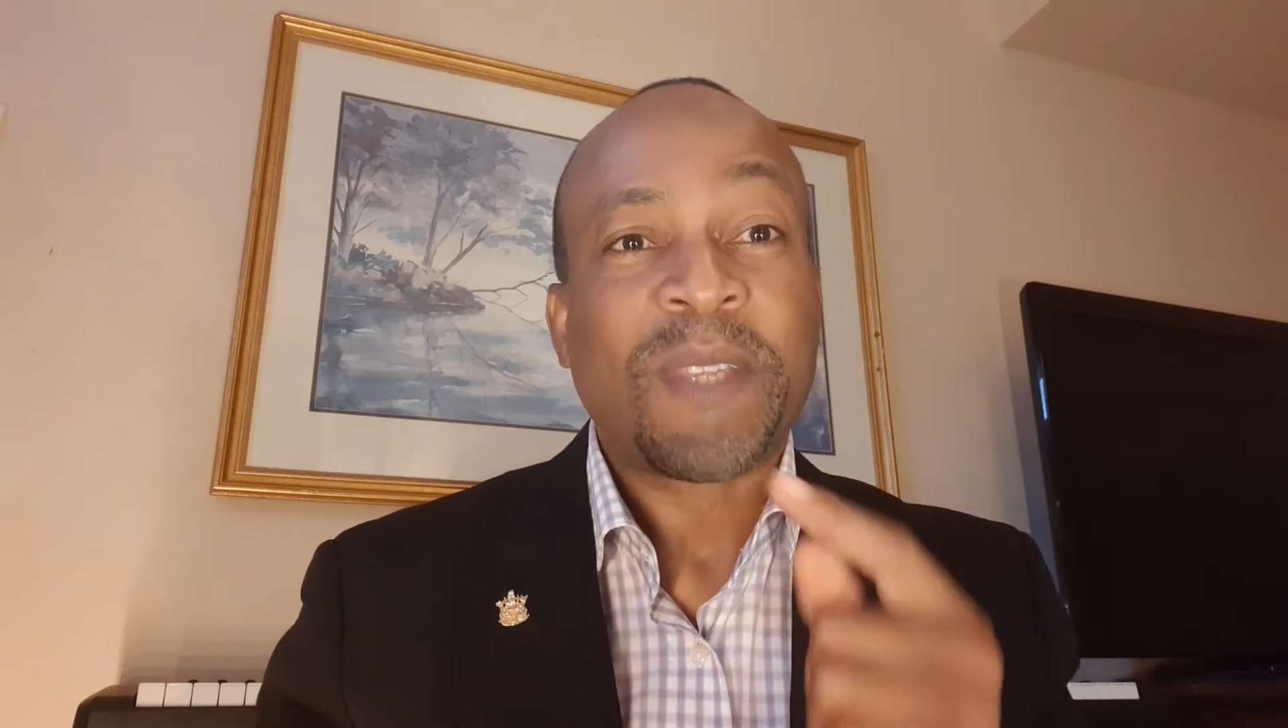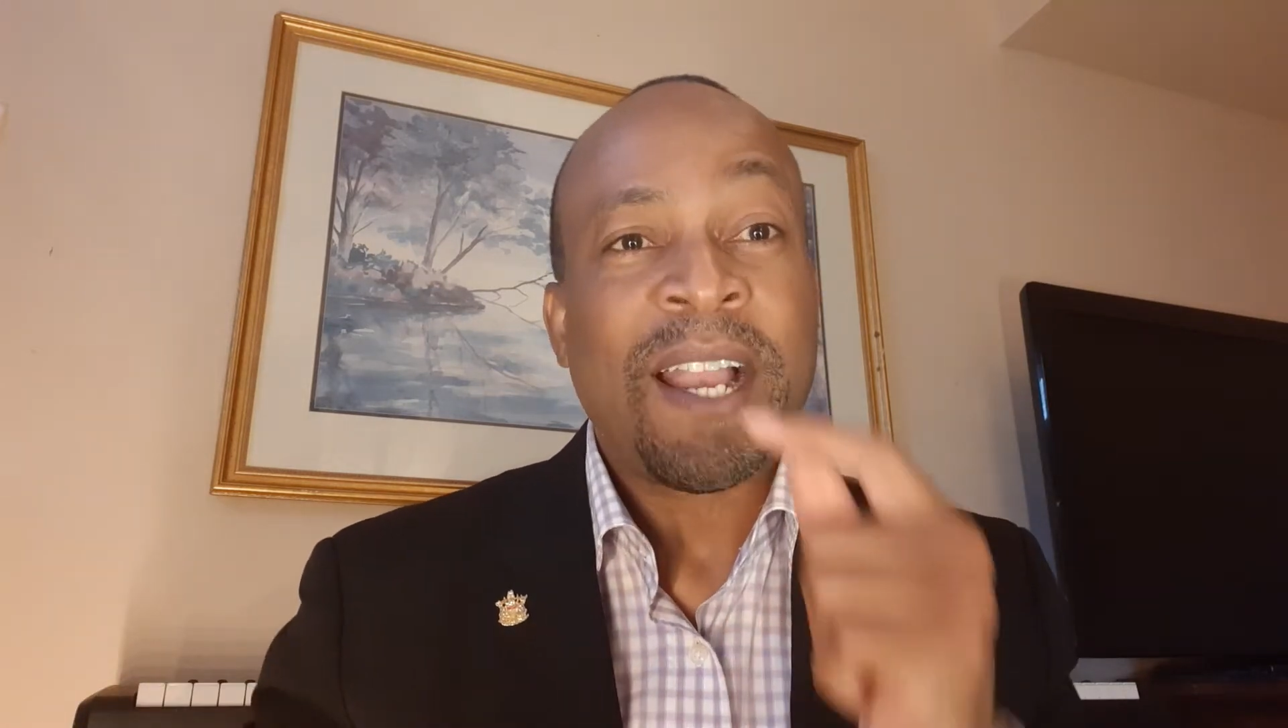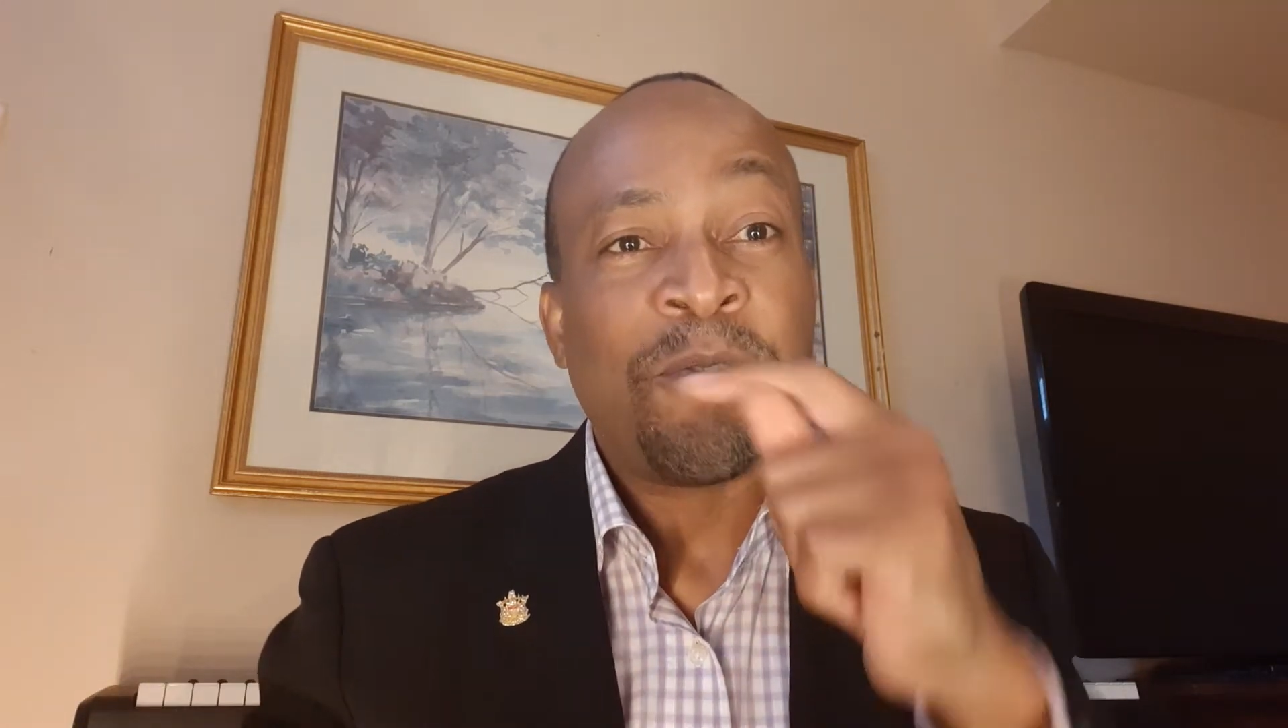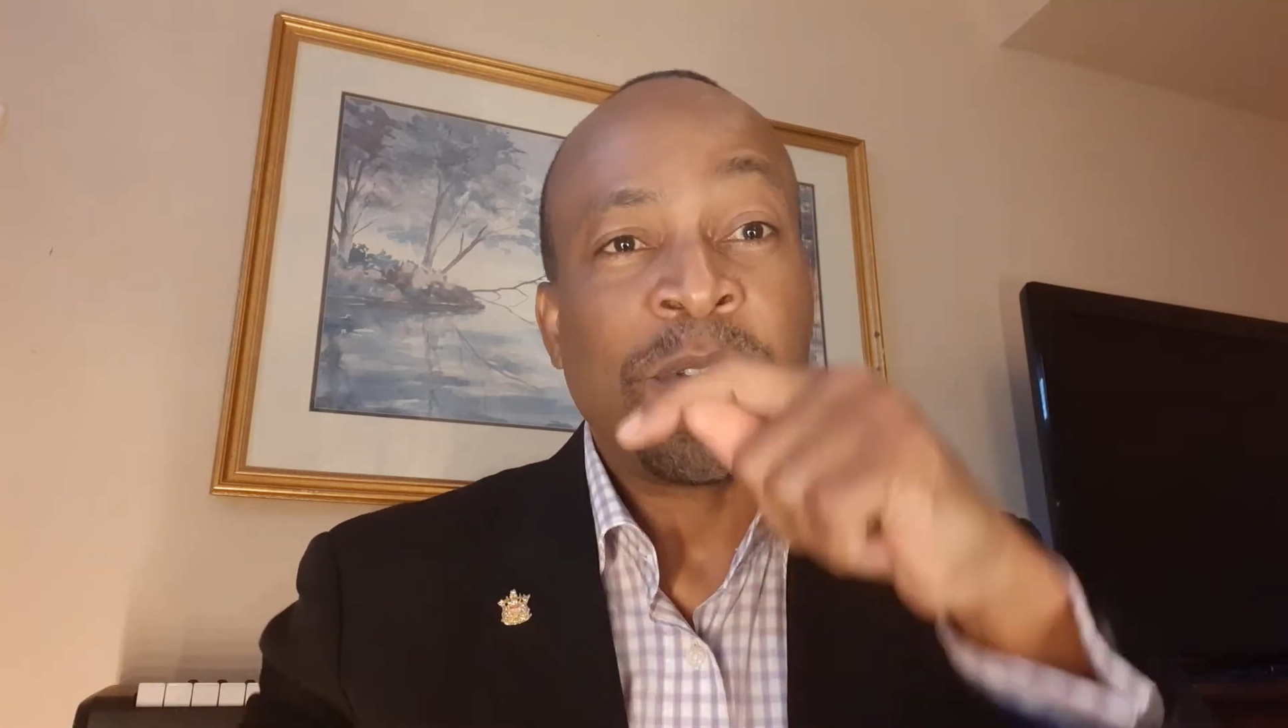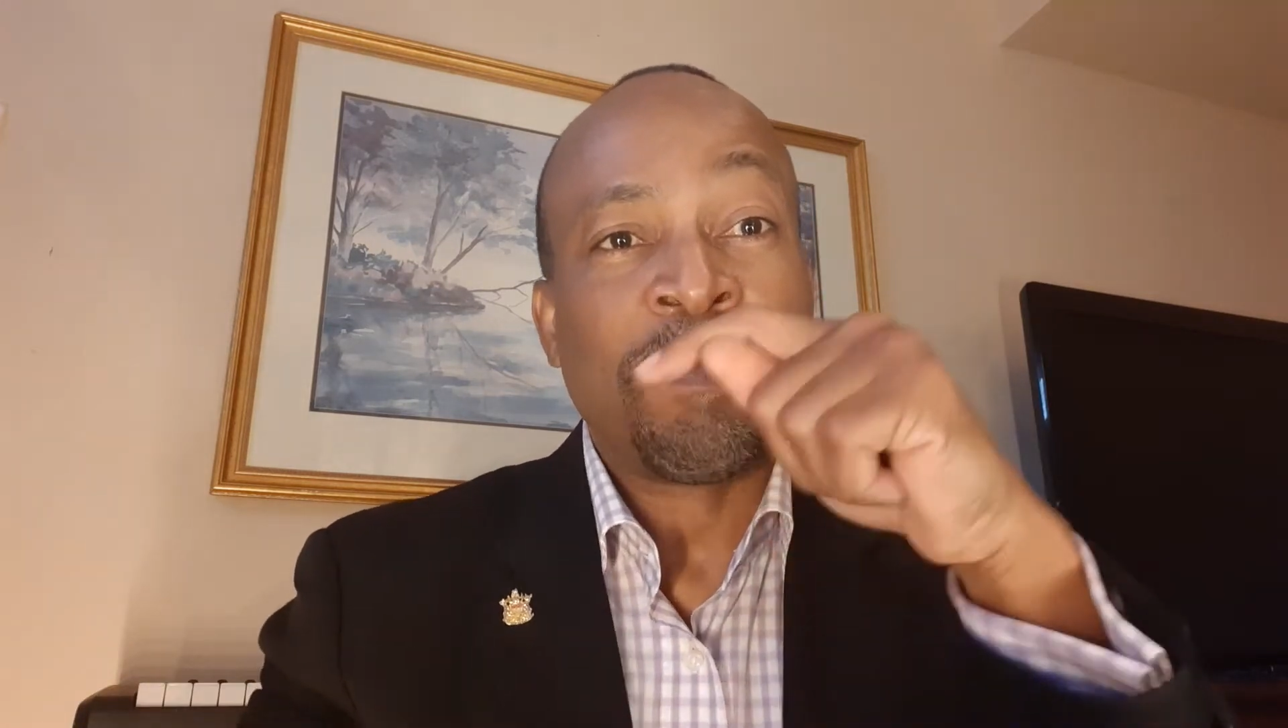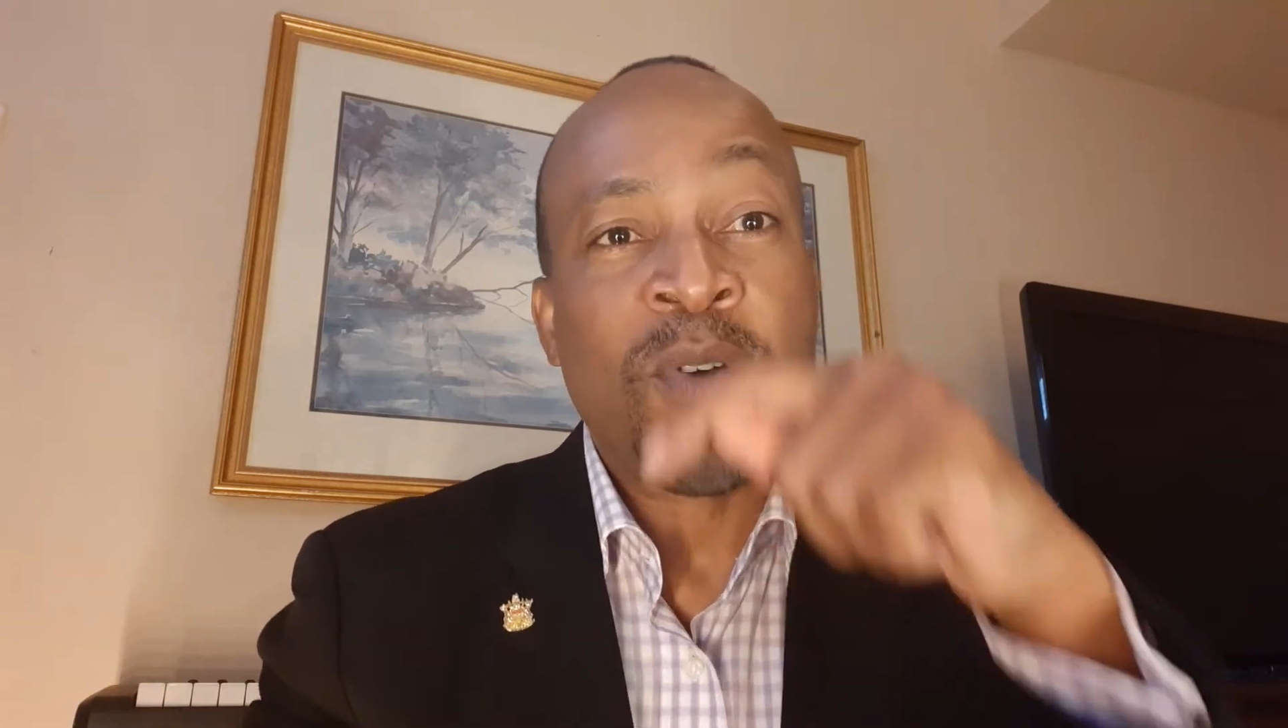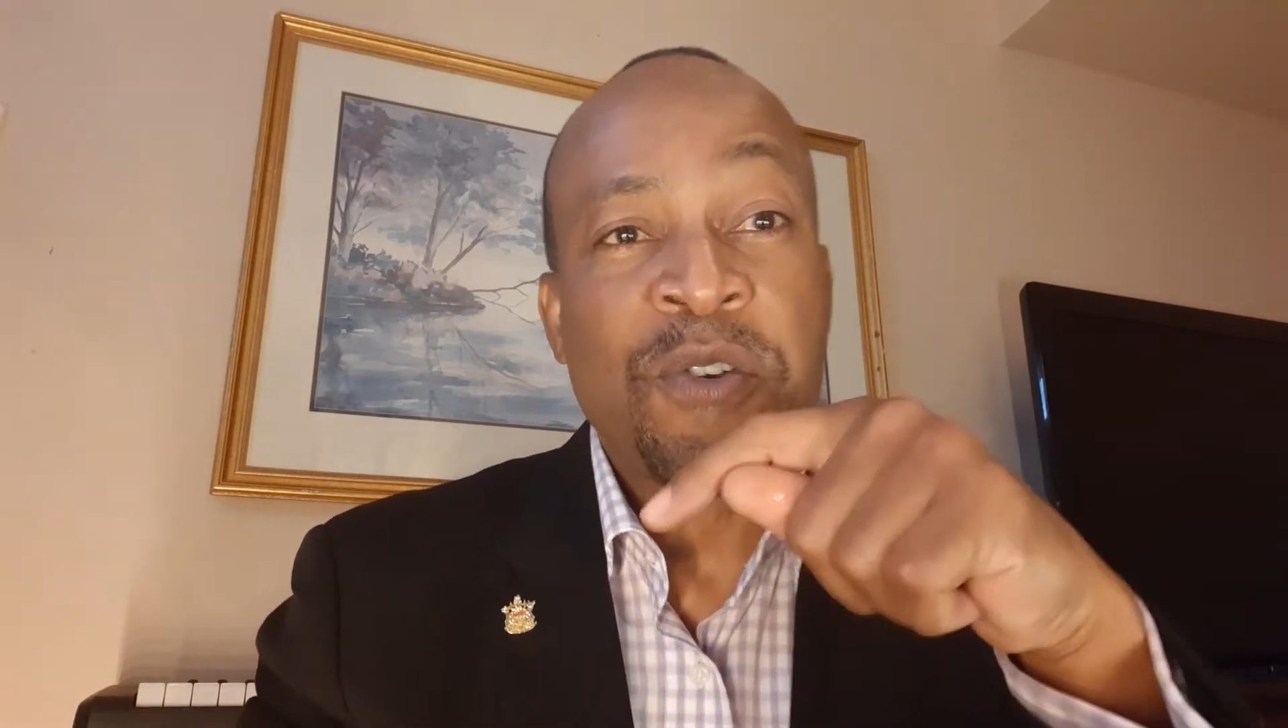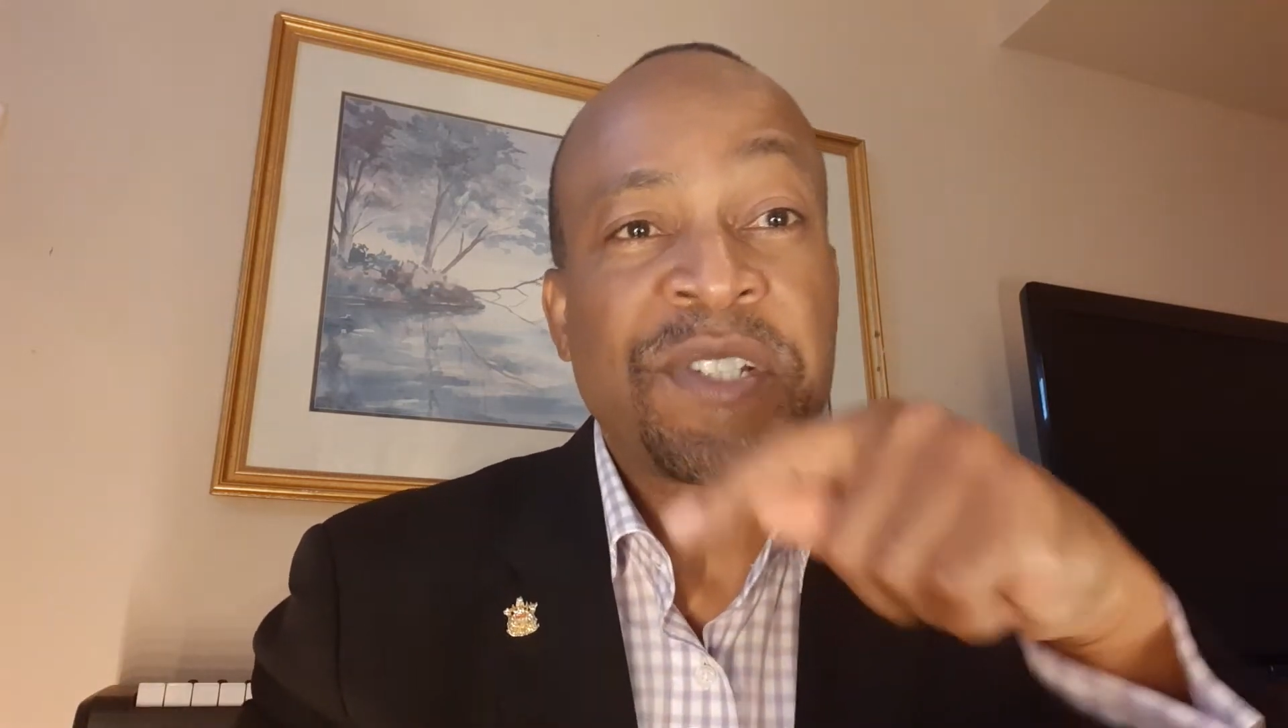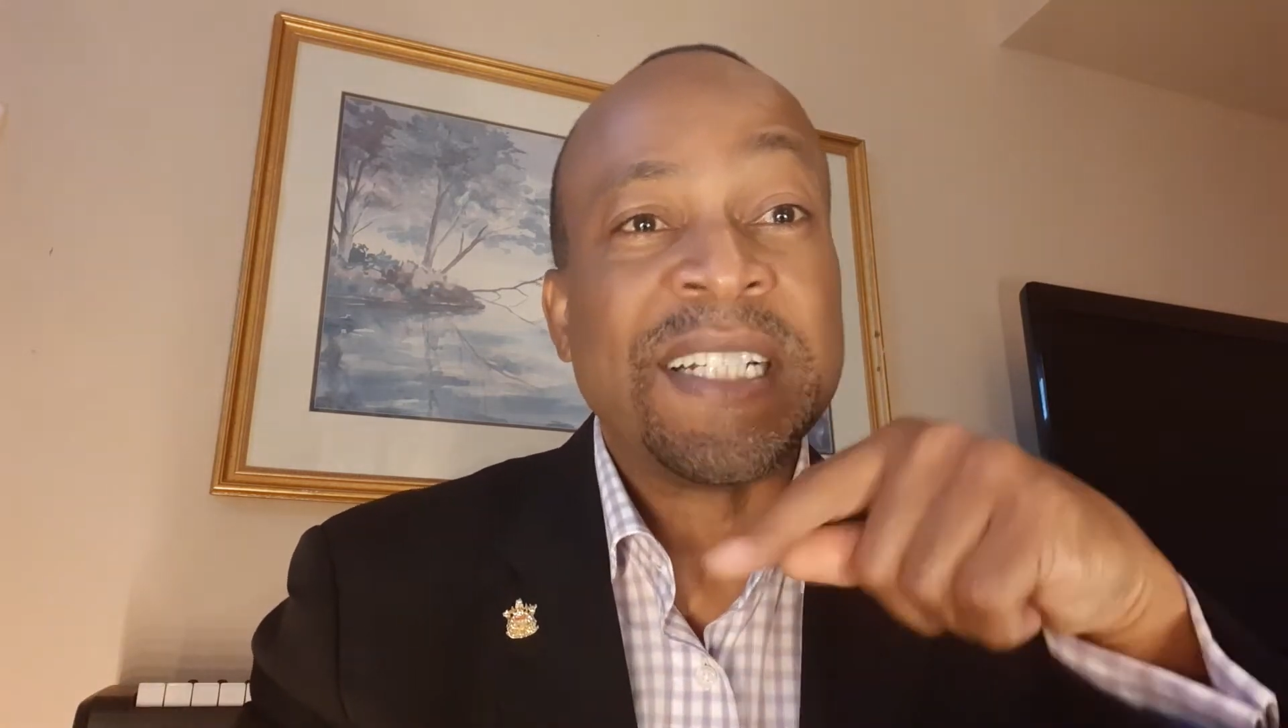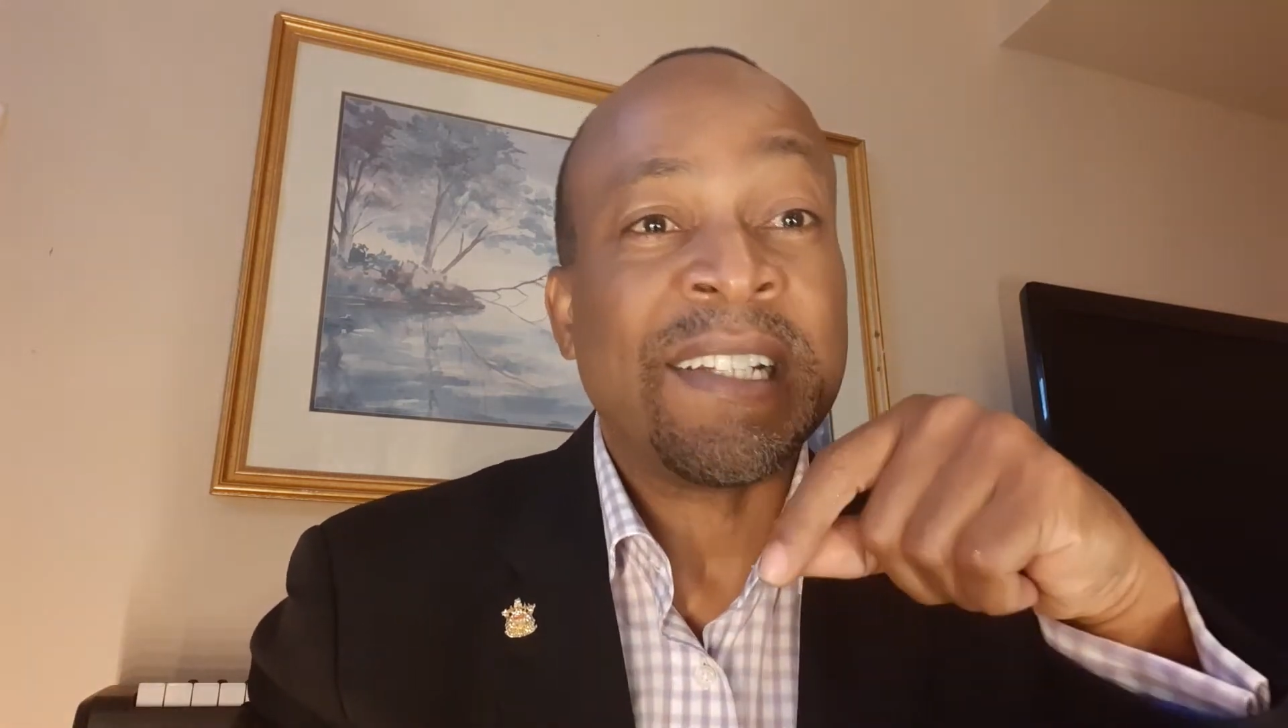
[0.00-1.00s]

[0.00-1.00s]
I will post